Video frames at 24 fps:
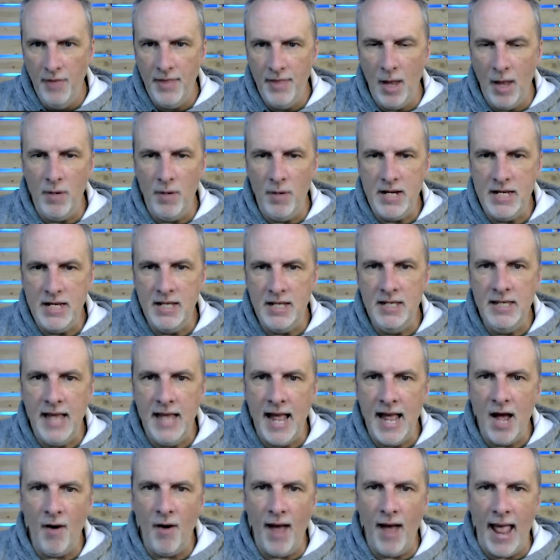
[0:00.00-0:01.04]
that we can
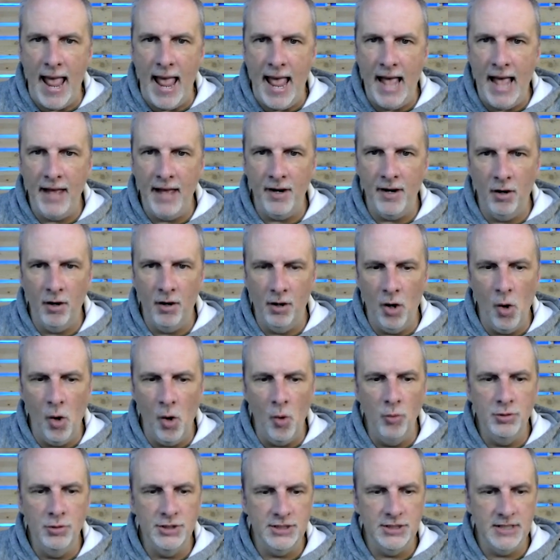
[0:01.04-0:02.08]
now add our
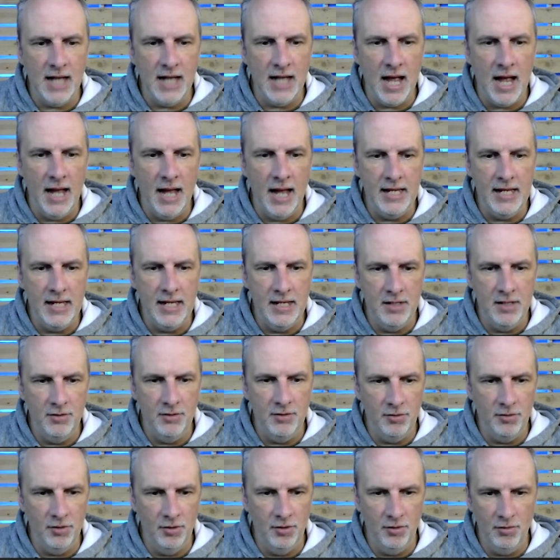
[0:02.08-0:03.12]
own sky
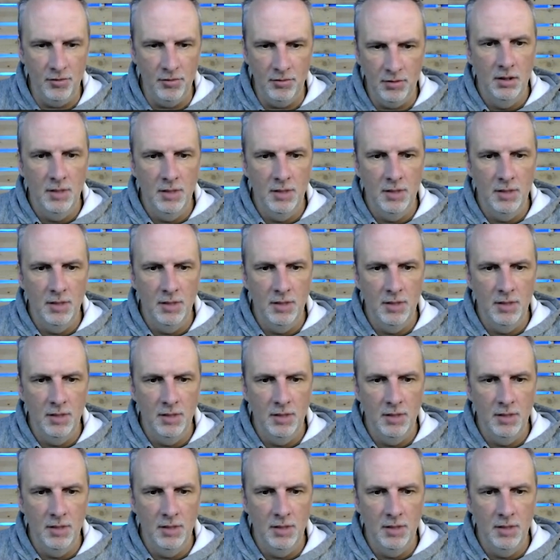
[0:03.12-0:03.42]
into.